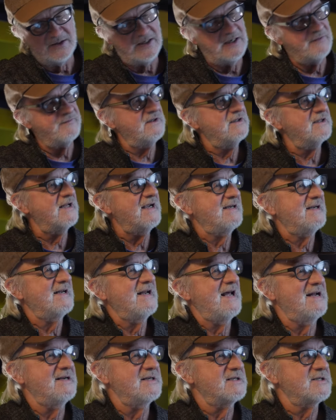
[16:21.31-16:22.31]
Every
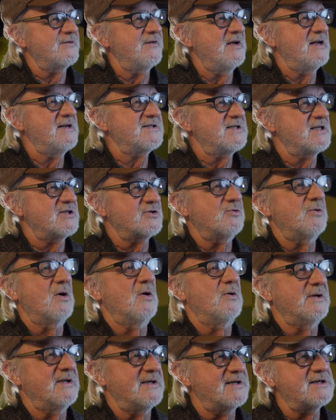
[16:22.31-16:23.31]
lichen on this fence has
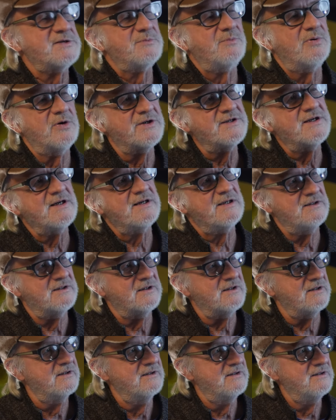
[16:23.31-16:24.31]
grown in this
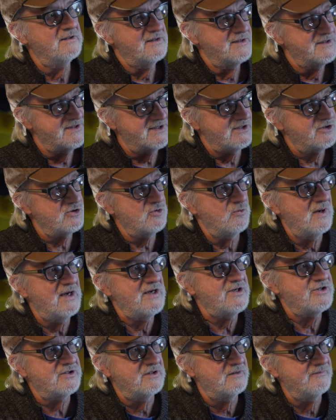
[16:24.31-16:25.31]
particular
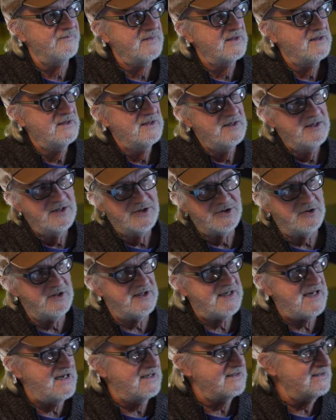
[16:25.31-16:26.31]
situation. So you
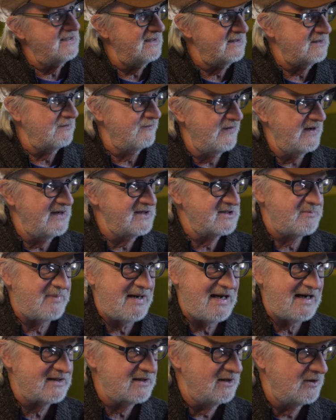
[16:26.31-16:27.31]
can't take the fence
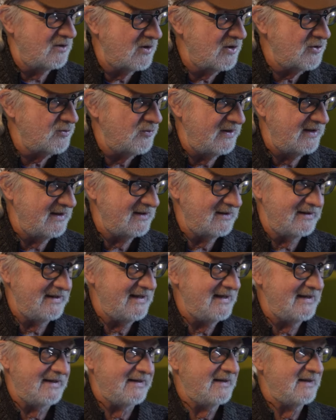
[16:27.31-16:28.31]
back to Northwind and
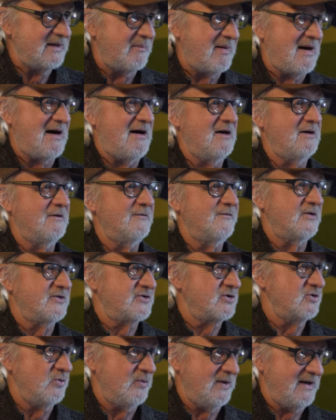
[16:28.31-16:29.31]
lean it in the barn for
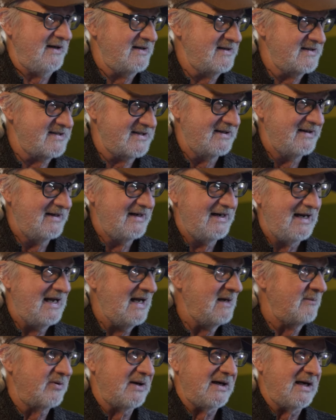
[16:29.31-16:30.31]
two weeks
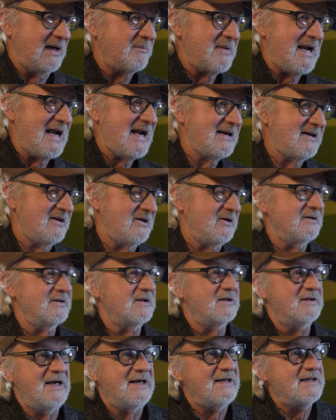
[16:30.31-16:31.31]
and bring it back here.
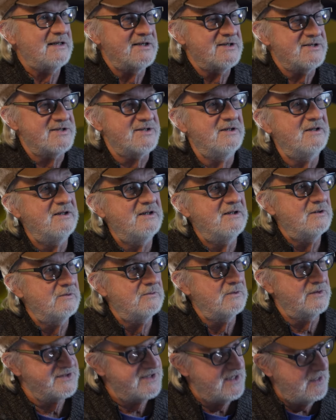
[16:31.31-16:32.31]
The lichens
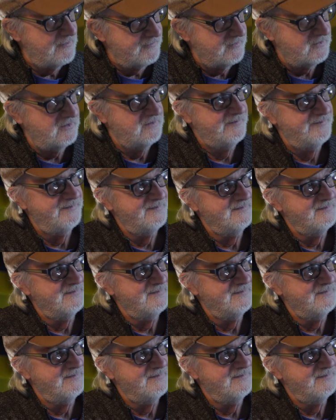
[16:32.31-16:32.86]
will suffer.